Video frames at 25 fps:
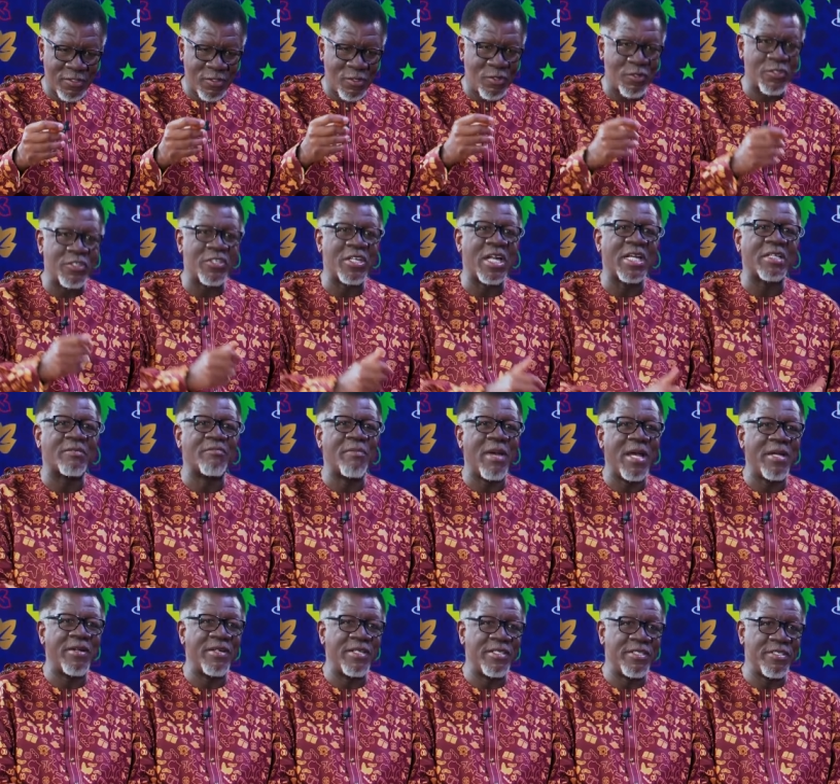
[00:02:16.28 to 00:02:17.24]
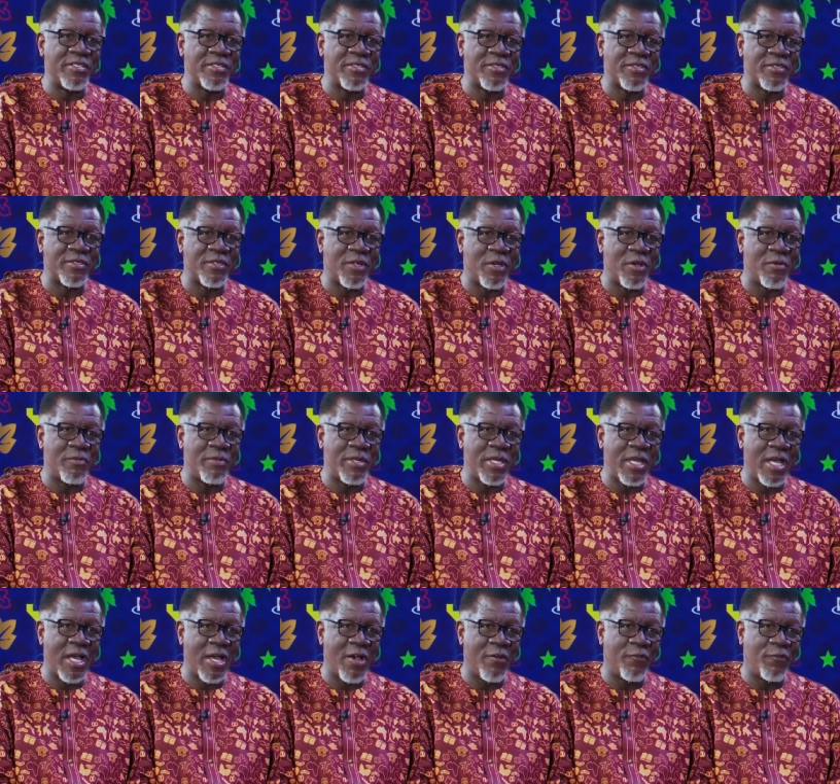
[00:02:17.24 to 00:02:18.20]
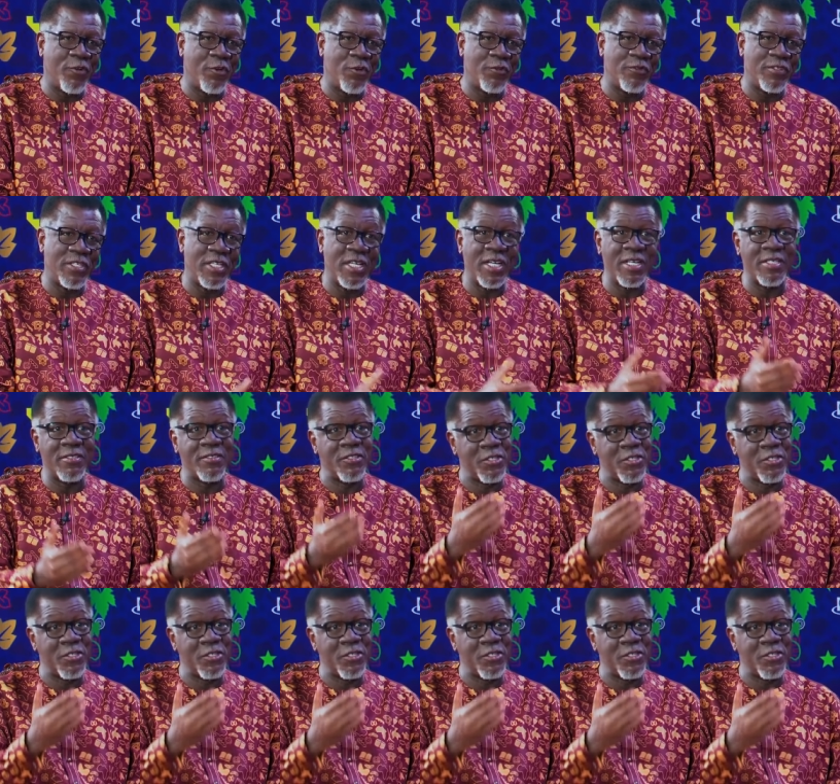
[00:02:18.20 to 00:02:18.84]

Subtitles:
contract marriages on behalf of their